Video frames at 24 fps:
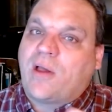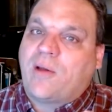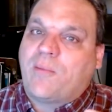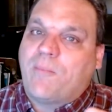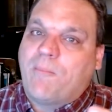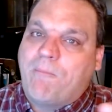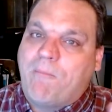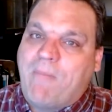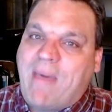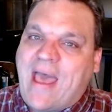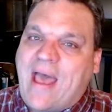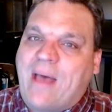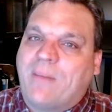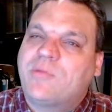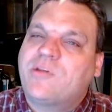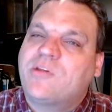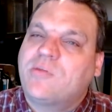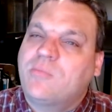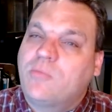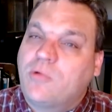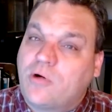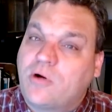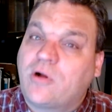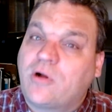maps
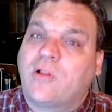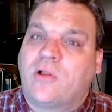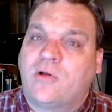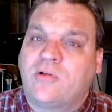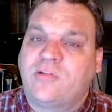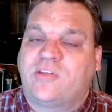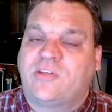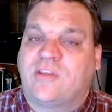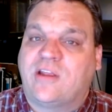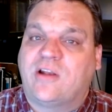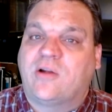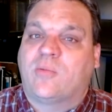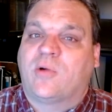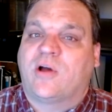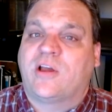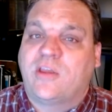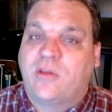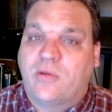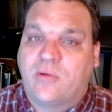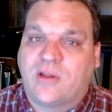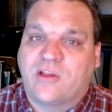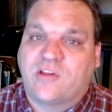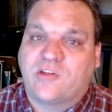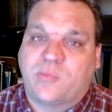more closely to what
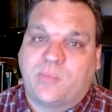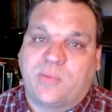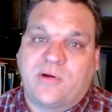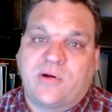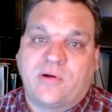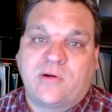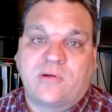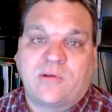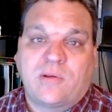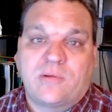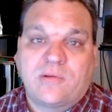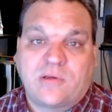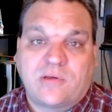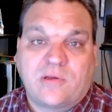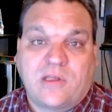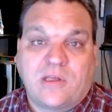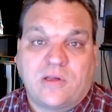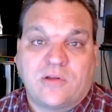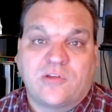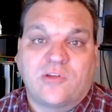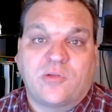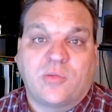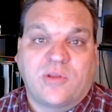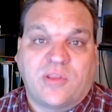you'd
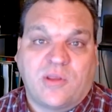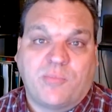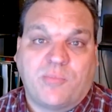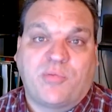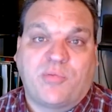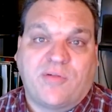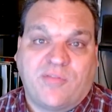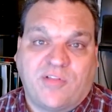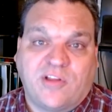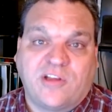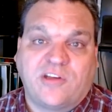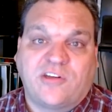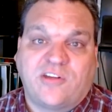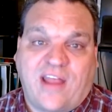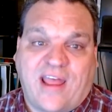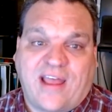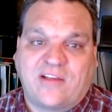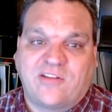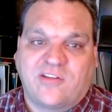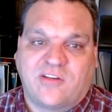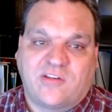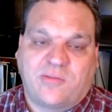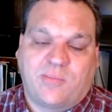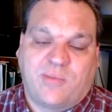experience with a privileged
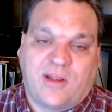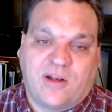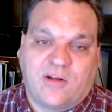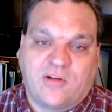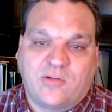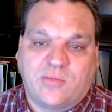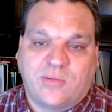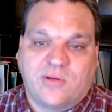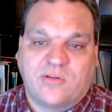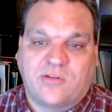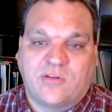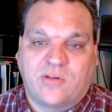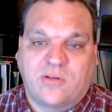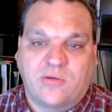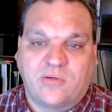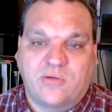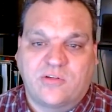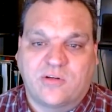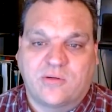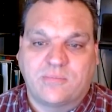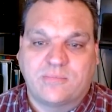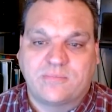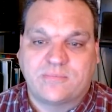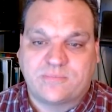access management
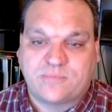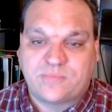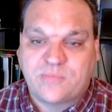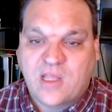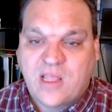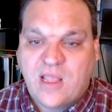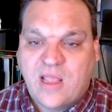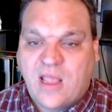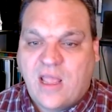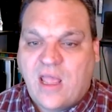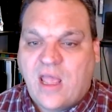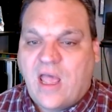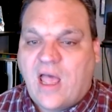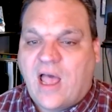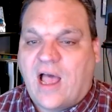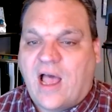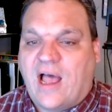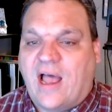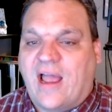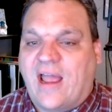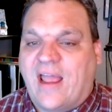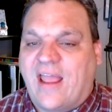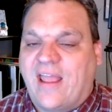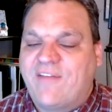solution.
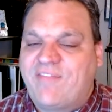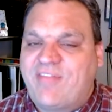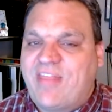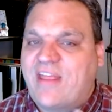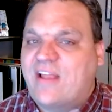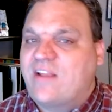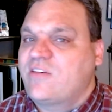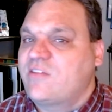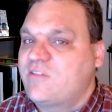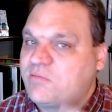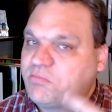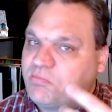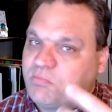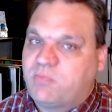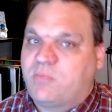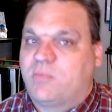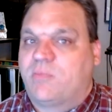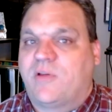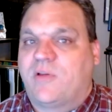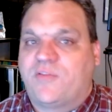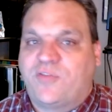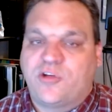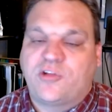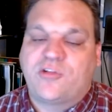
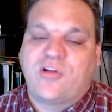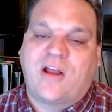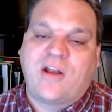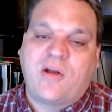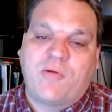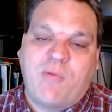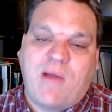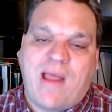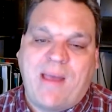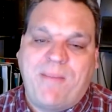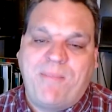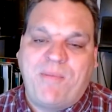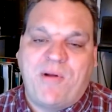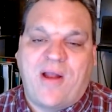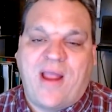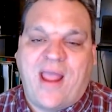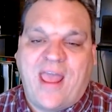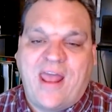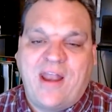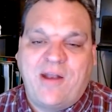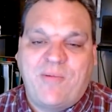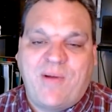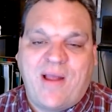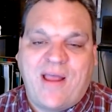If you're trying to wrap your
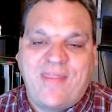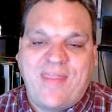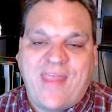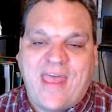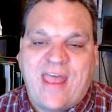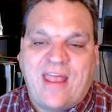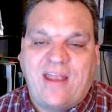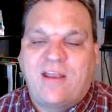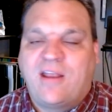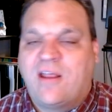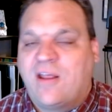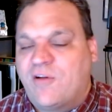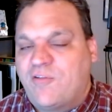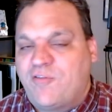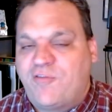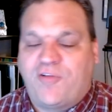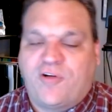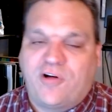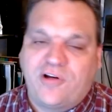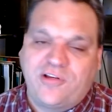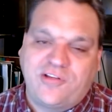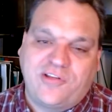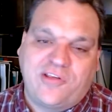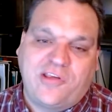head around that,
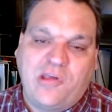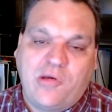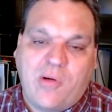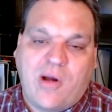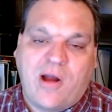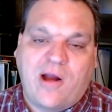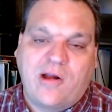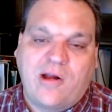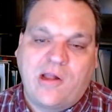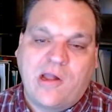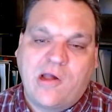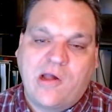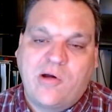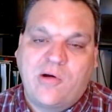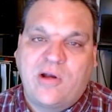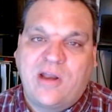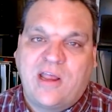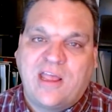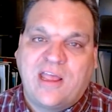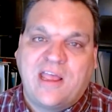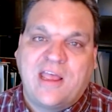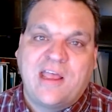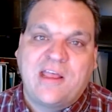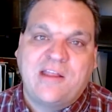first QR code,
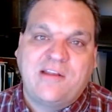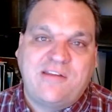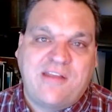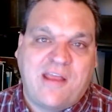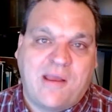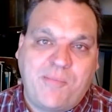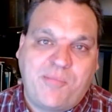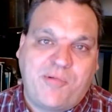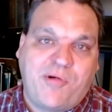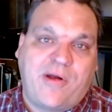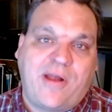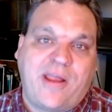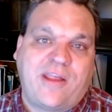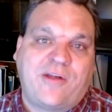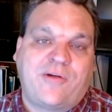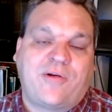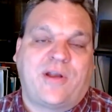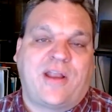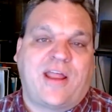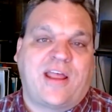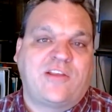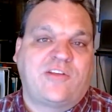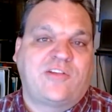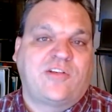temporary
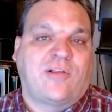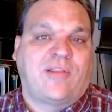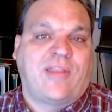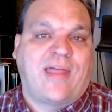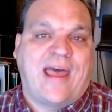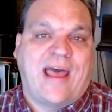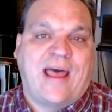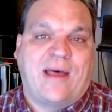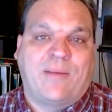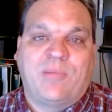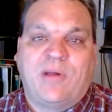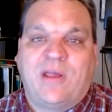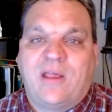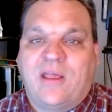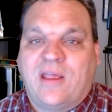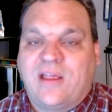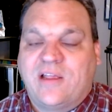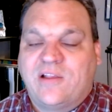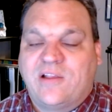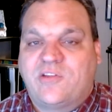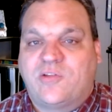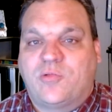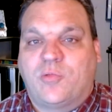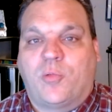credential lab.
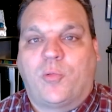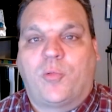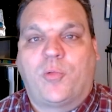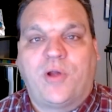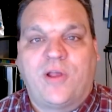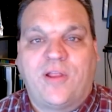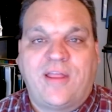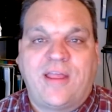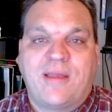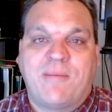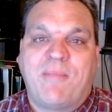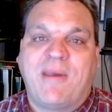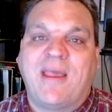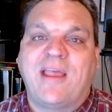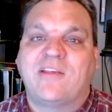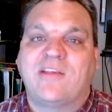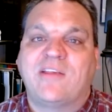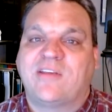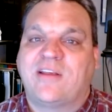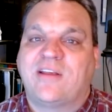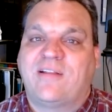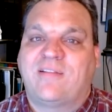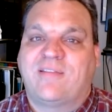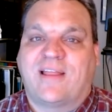It's really
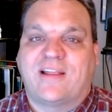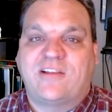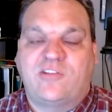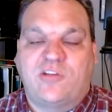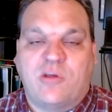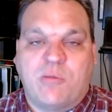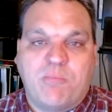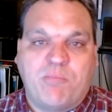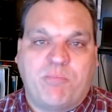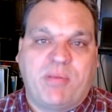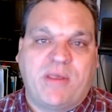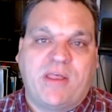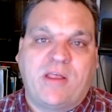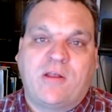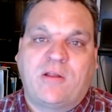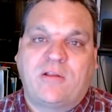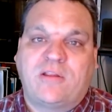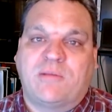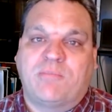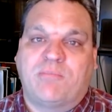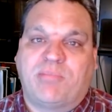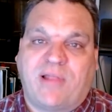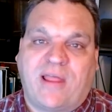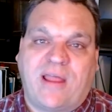amazing, lets you build
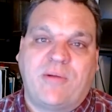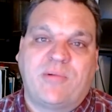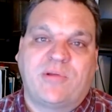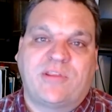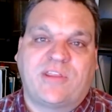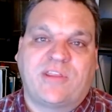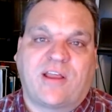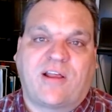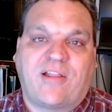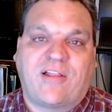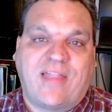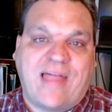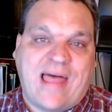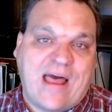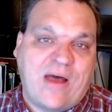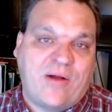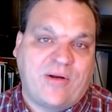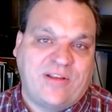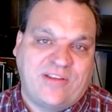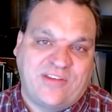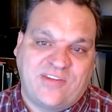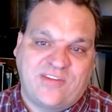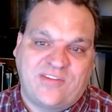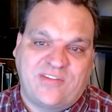and play with the cloud
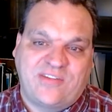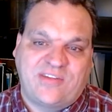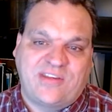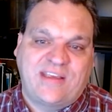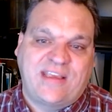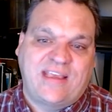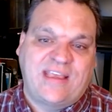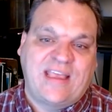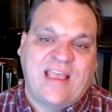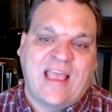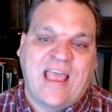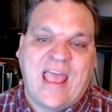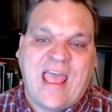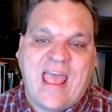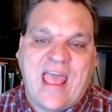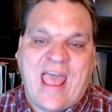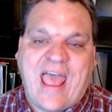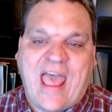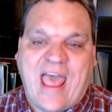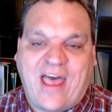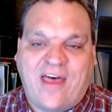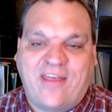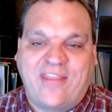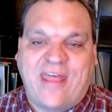and see
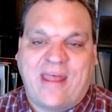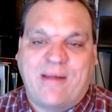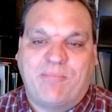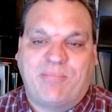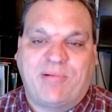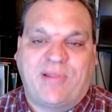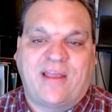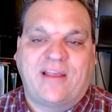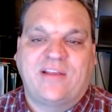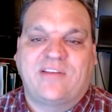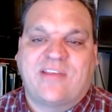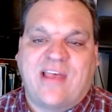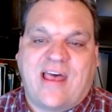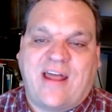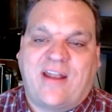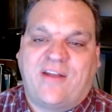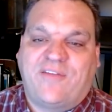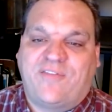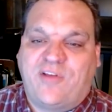how that plays out if